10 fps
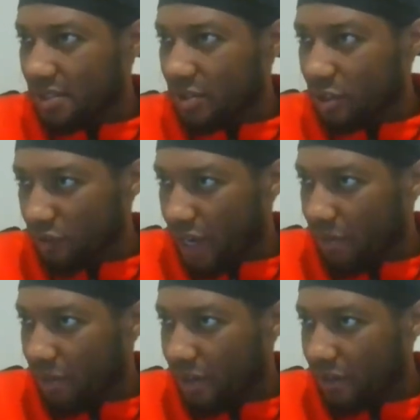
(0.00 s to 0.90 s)
on the
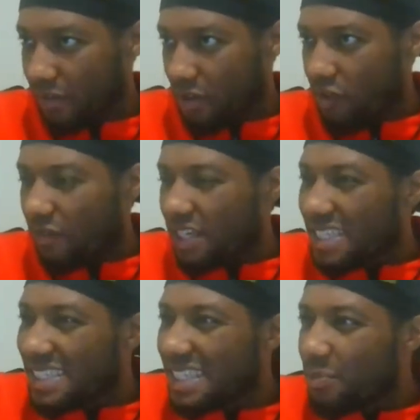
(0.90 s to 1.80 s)
right path rather than
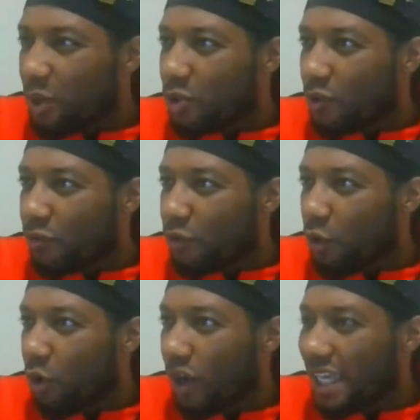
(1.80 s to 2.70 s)
sleep on the
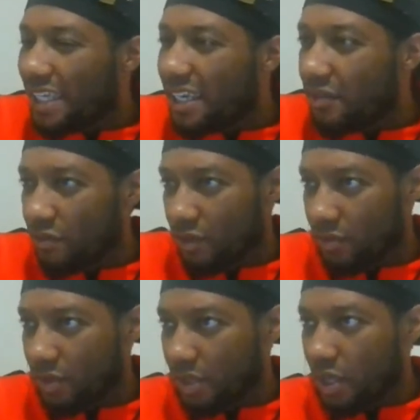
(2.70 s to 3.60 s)
floor in the living room?